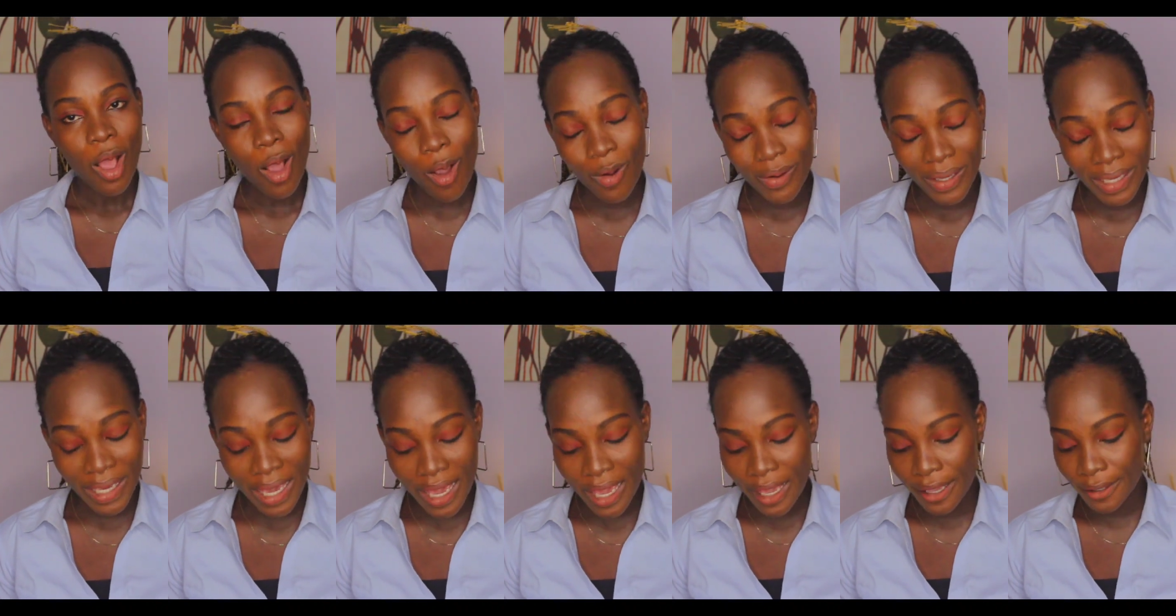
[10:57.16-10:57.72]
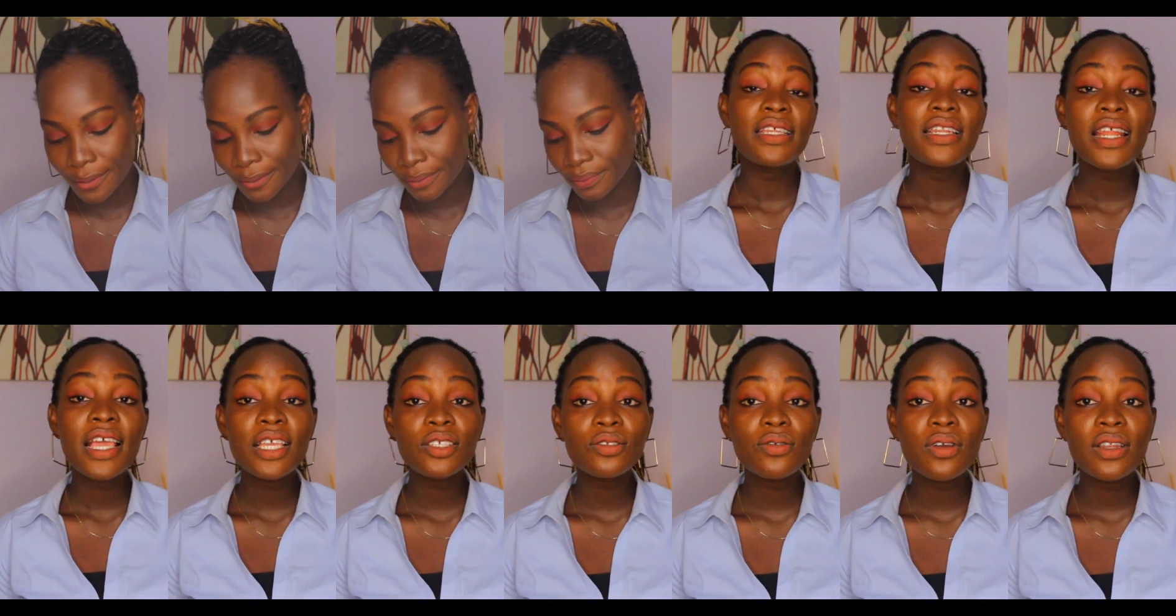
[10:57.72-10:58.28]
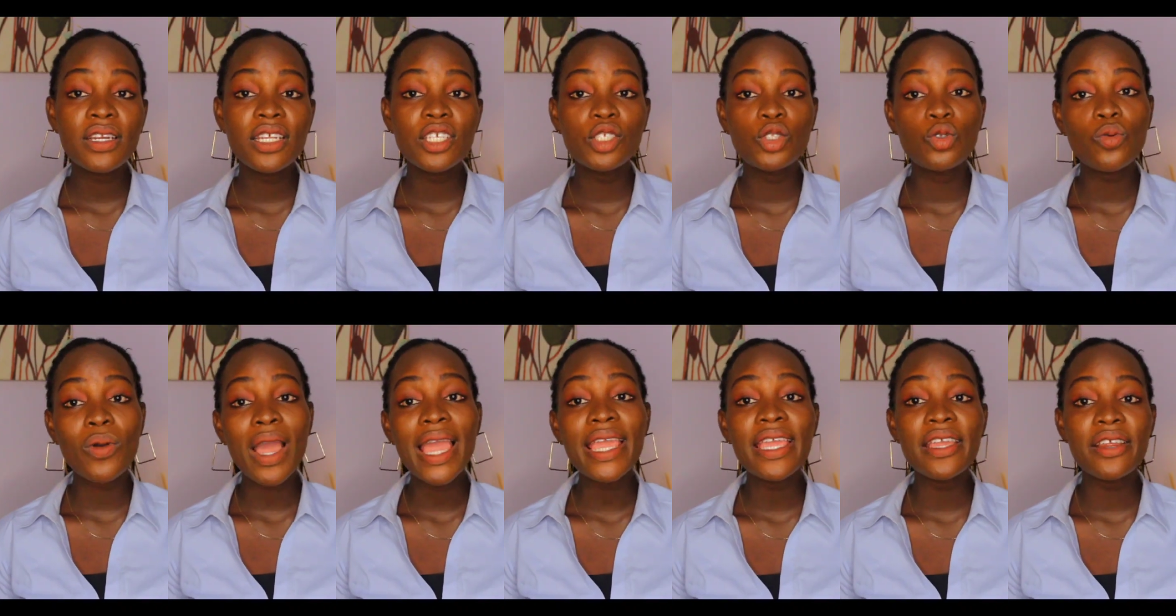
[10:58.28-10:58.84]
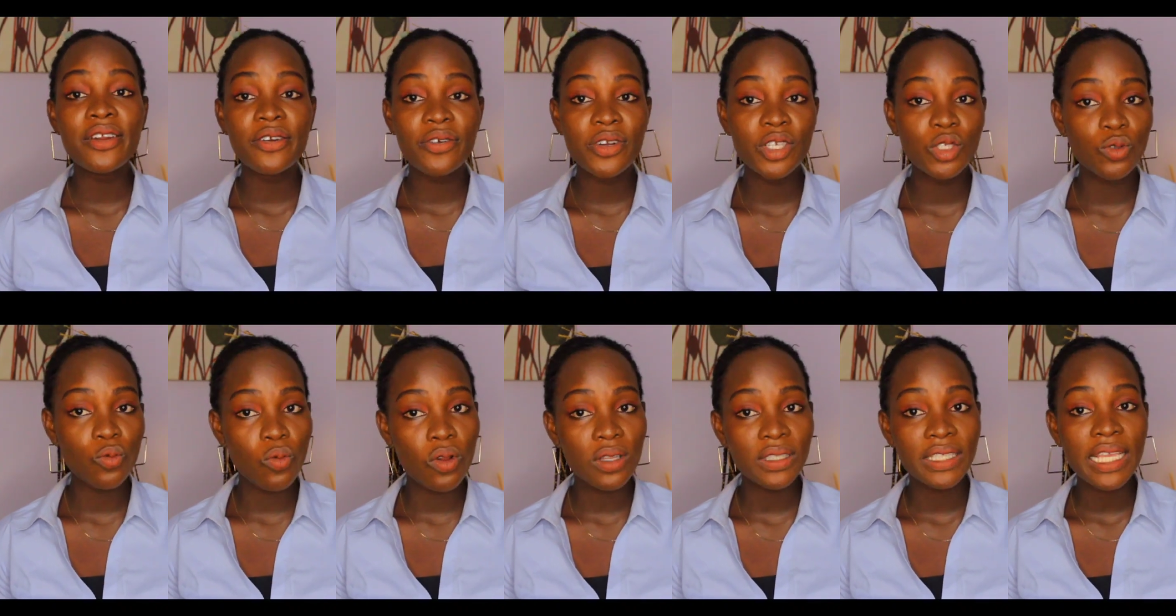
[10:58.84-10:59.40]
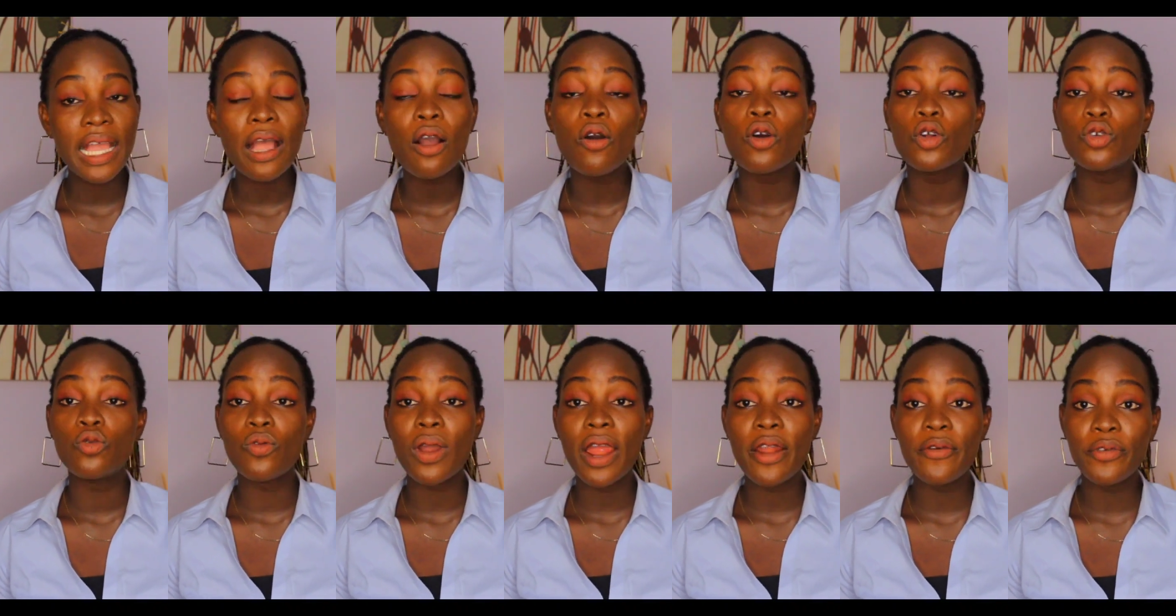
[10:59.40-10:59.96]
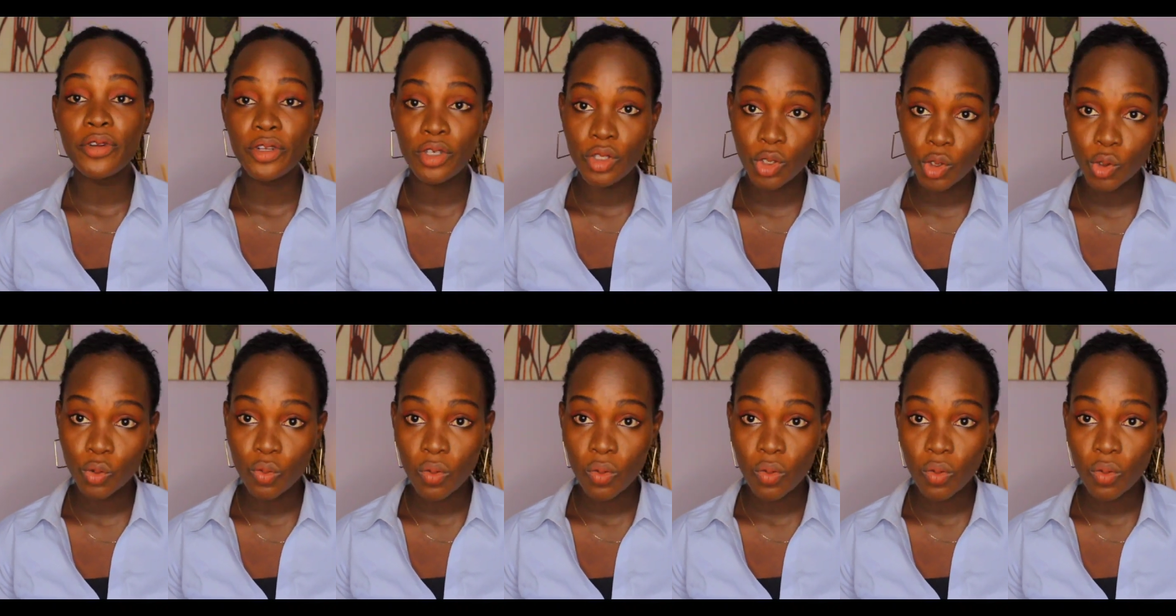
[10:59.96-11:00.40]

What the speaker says: Okay, the next one is, do I increase water or do I reduce